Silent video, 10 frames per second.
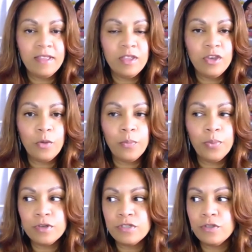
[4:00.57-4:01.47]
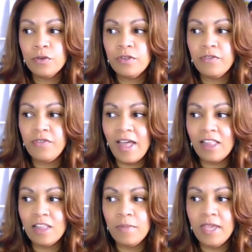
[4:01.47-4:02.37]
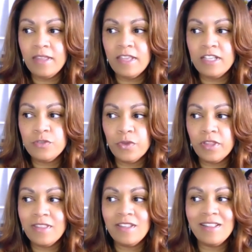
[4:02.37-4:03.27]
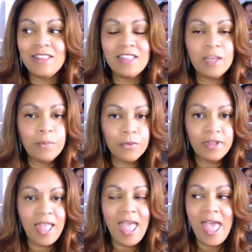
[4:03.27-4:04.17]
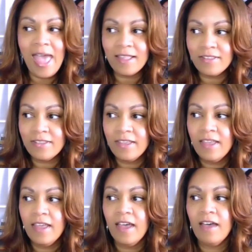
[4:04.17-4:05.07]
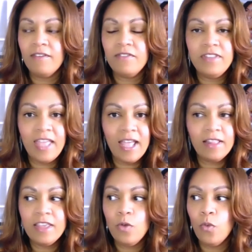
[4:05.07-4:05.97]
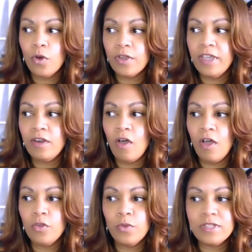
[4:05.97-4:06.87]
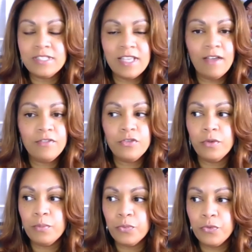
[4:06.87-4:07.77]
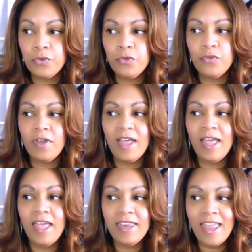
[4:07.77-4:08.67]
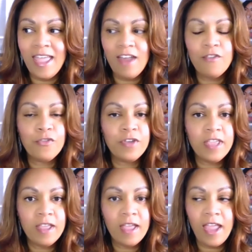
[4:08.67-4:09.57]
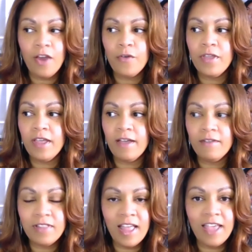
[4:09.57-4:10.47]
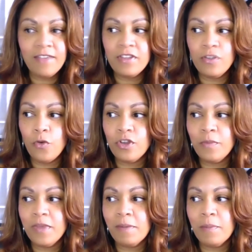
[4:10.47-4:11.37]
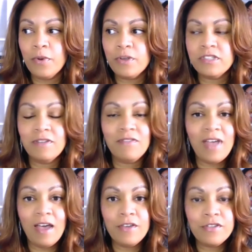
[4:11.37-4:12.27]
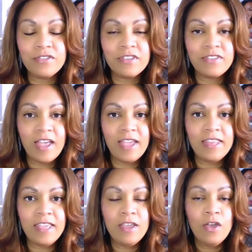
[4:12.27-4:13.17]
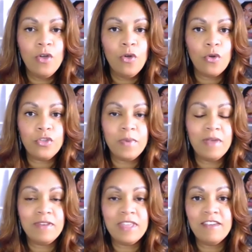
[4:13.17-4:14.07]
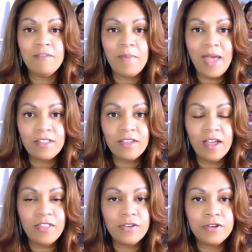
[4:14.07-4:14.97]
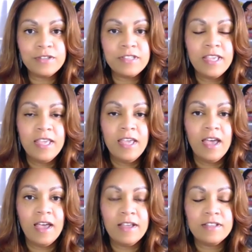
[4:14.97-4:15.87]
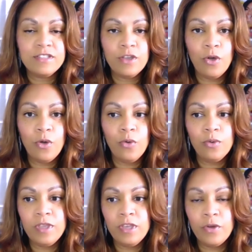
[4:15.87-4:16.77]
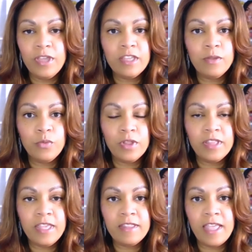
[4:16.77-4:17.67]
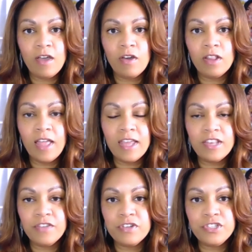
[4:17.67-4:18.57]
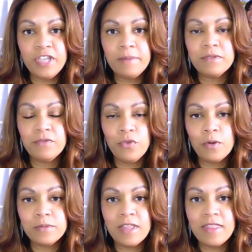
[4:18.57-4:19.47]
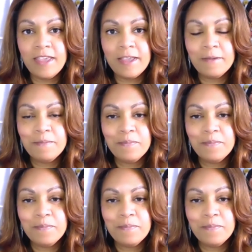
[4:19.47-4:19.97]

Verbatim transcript: you know, personal development is really the deliberate act of daily working on oneself to improve in every area of life in order to become a person of value to society or to be able to give back to others and uh, so, you know, it could really take on a lot of different shapes and forms, I think.